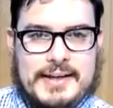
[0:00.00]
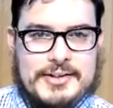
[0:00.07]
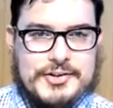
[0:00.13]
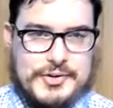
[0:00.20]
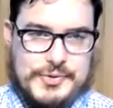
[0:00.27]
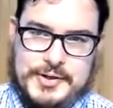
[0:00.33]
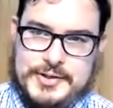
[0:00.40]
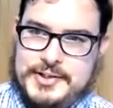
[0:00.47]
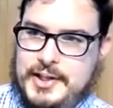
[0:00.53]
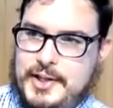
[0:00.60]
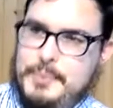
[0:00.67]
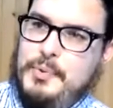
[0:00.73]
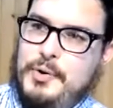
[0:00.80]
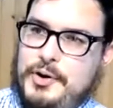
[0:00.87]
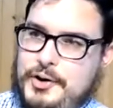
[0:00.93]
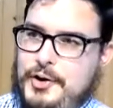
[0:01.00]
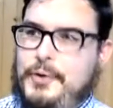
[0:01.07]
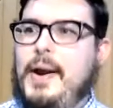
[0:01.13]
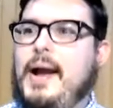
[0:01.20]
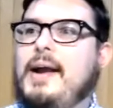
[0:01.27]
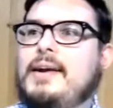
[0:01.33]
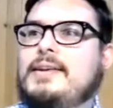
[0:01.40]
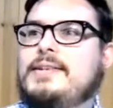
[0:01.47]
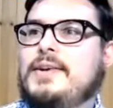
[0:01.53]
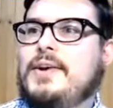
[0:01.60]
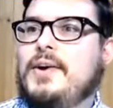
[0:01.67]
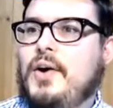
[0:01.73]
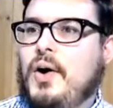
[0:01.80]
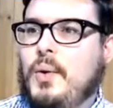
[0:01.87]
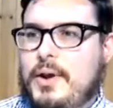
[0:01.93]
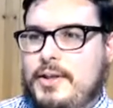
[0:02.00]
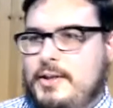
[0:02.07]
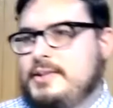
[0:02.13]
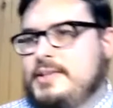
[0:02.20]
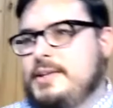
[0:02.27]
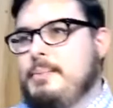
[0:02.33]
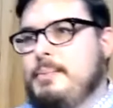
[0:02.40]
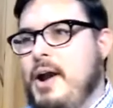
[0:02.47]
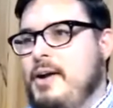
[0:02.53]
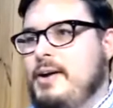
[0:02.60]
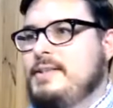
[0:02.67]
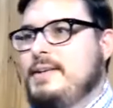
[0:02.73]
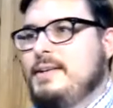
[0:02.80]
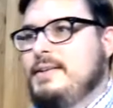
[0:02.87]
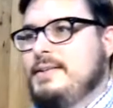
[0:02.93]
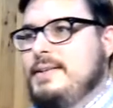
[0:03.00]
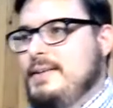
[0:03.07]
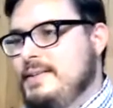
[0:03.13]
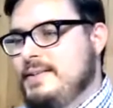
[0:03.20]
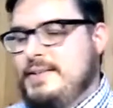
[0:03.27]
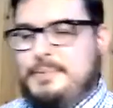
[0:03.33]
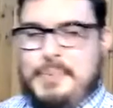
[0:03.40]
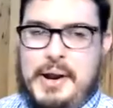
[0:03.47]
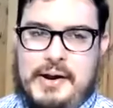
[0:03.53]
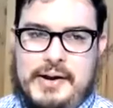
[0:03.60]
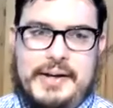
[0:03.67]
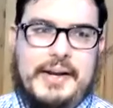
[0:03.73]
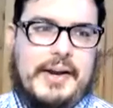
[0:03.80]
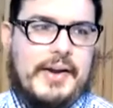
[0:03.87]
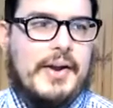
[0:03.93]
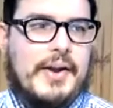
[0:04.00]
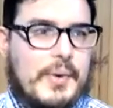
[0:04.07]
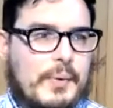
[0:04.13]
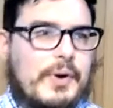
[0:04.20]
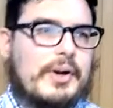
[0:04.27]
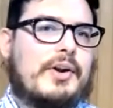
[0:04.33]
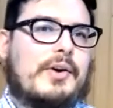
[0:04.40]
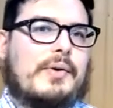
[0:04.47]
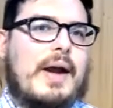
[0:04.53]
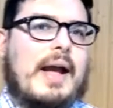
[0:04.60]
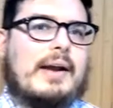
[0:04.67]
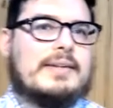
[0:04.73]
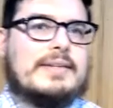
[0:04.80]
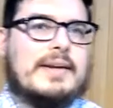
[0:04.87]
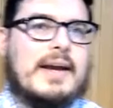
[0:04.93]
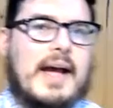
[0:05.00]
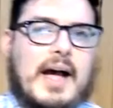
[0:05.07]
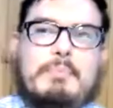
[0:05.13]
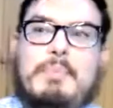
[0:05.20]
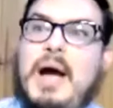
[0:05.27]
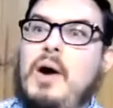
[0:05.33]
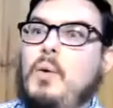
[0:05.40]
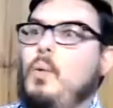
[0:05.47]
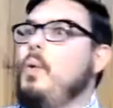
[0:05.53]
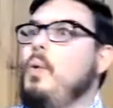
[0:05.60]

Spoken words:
in Jerusalem were correct, or whether the Samaritans in Samaria were correct about